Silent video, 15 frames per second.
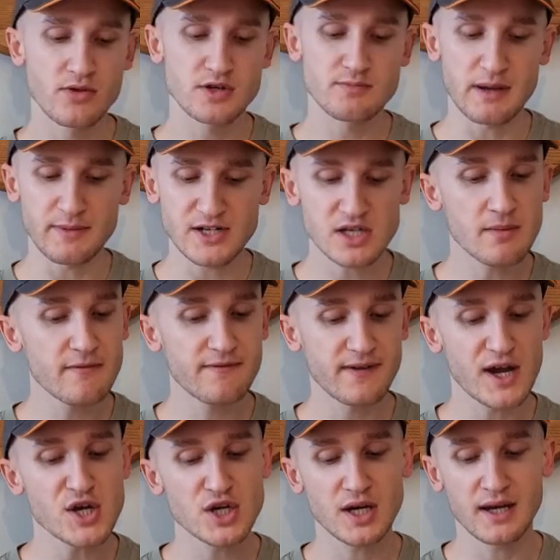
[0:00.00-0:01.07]
There's maybe some
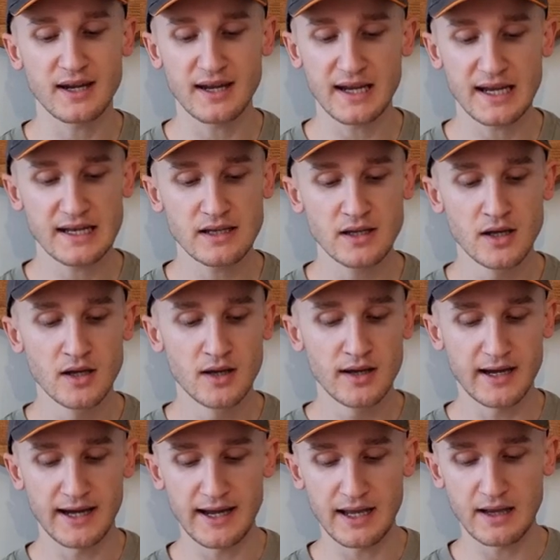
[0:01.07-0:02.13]
fish again,
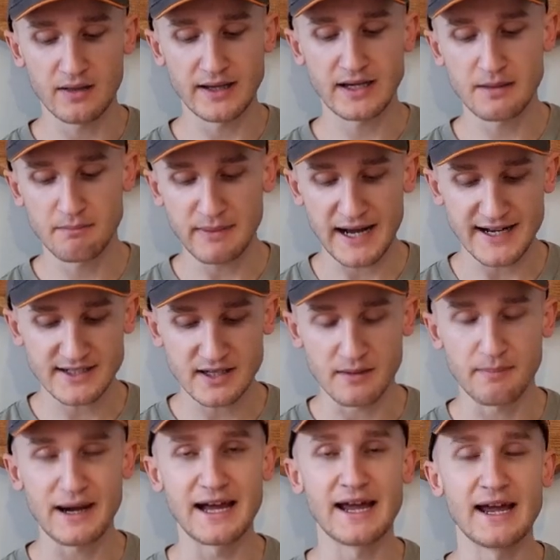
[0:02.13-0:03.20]
uh, linking back to
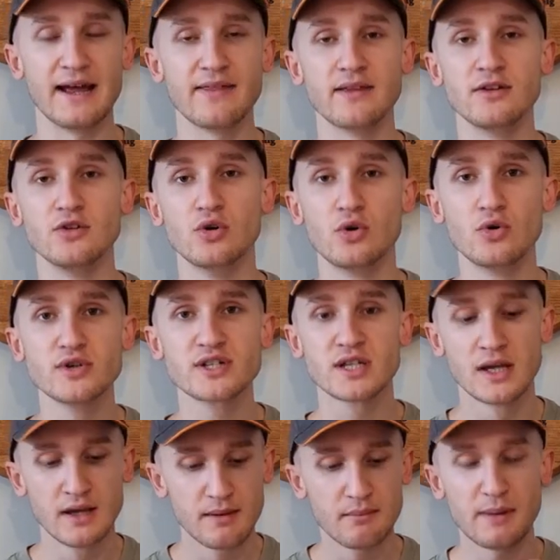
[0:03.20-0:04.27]
the uh, the
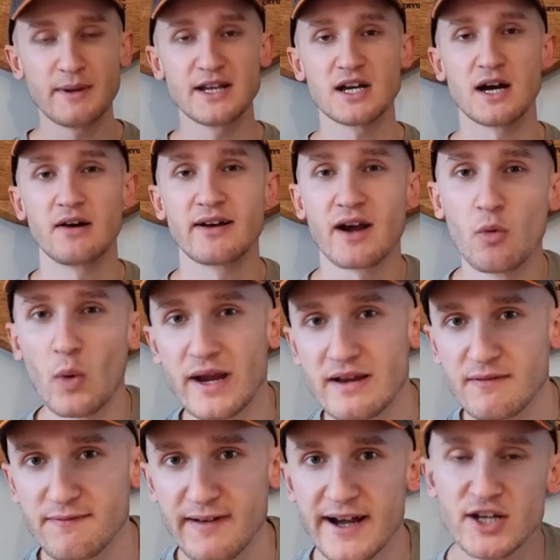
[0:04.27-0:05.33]
nose, maybe uh, like a white
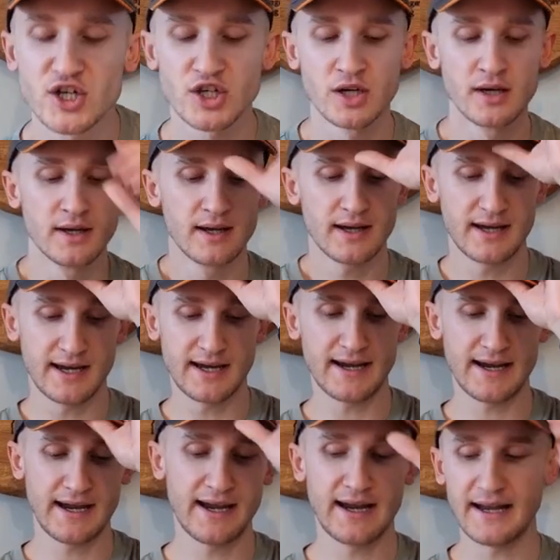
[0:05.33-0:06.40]
fish,
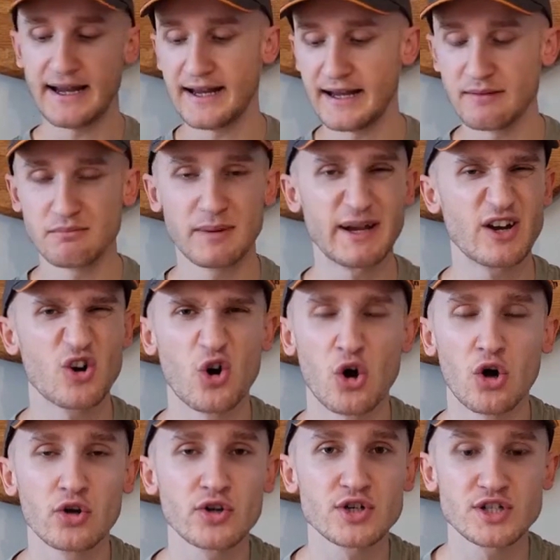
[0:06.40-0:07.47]
uh, maybe
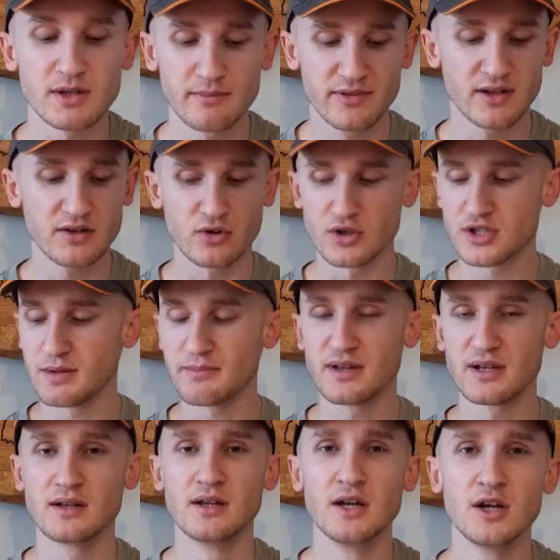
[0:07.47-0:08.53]
cod or something, or
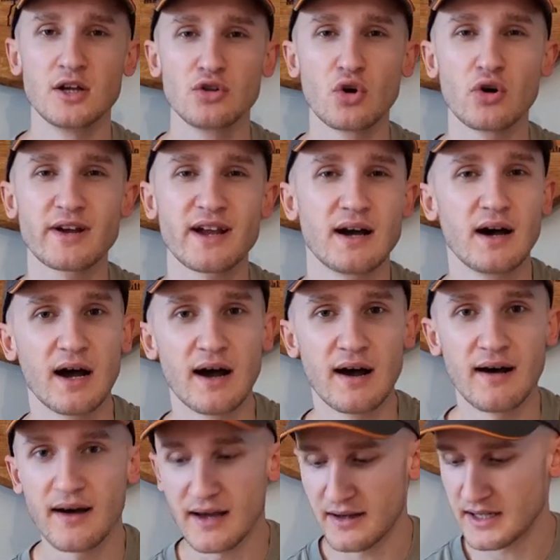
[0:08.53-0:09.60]
something, not like a,
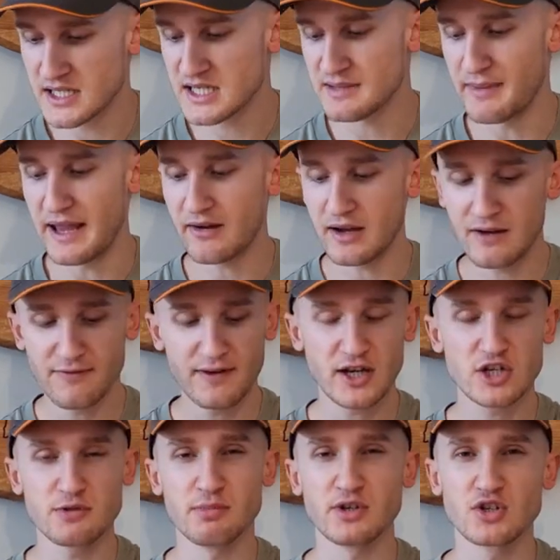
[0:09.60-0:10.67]
a, a smelly
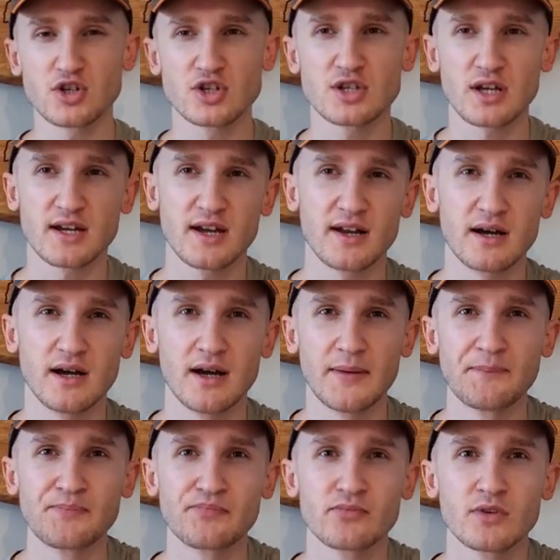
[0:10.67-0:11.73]
fish, but just a kind
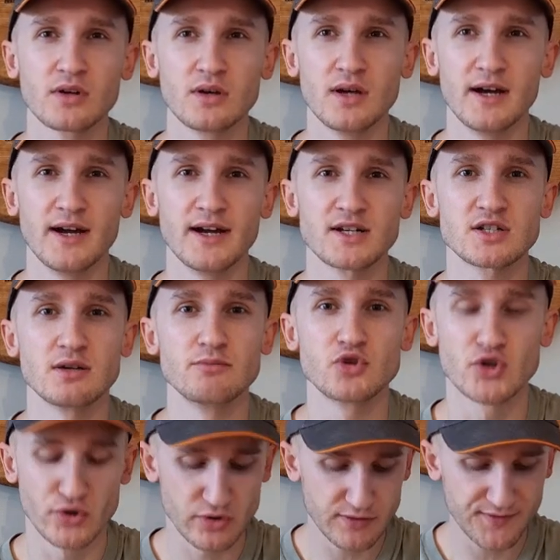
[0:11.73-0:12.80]
of uh,
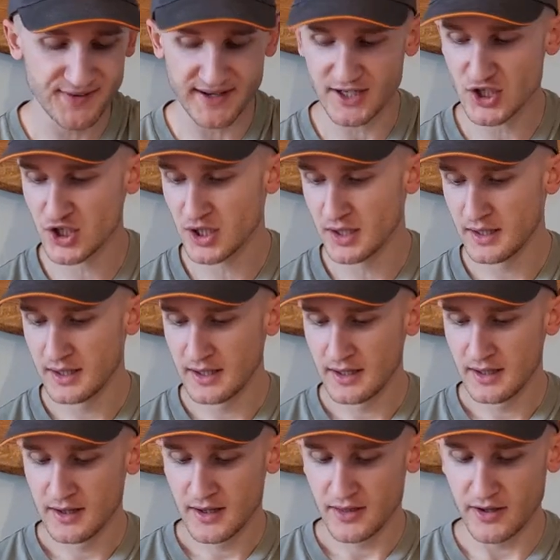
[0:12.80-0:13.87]
subdued fish.
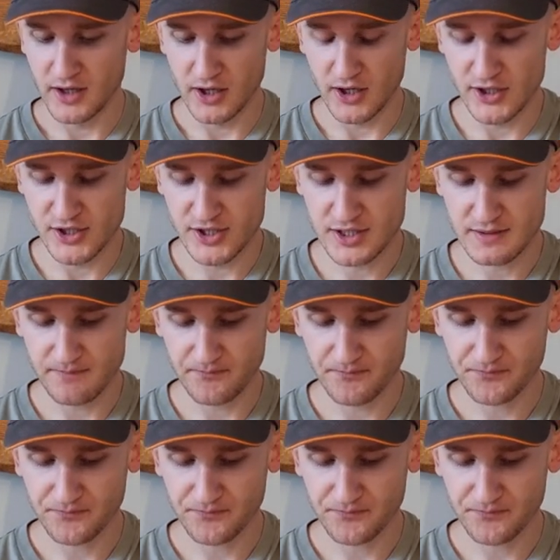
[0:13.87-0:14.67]
There's